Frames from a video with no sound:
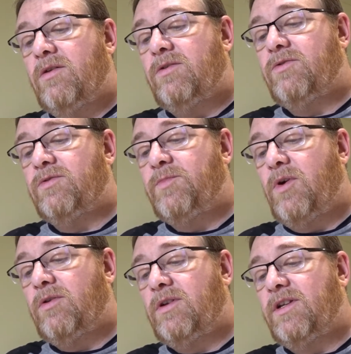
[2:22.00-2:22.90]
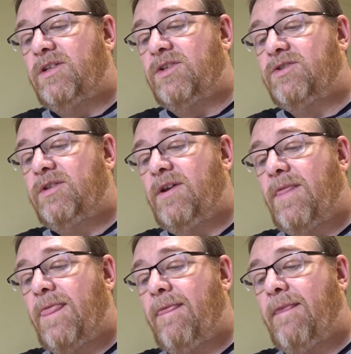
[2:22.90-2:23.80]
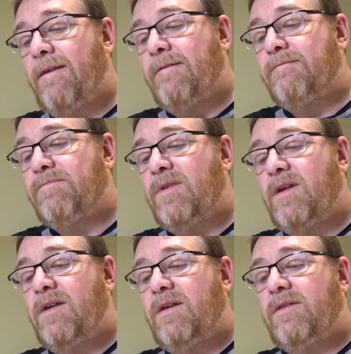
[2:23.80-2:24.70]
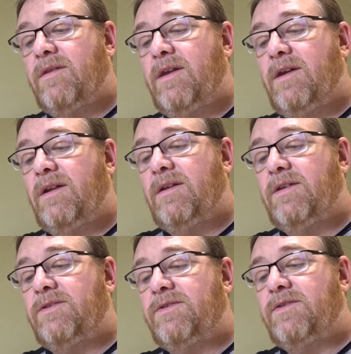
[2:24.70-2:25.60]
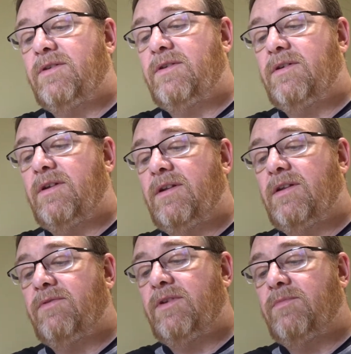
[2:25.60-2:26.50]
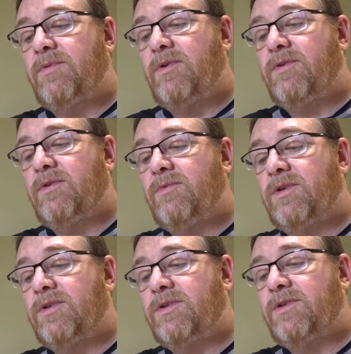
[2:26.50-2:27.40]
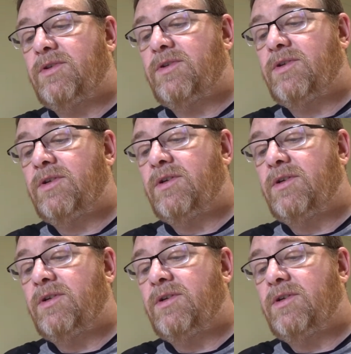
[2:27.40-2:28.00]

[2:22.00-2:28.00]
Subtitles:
So it's bottle conditioned. The ale is a living product which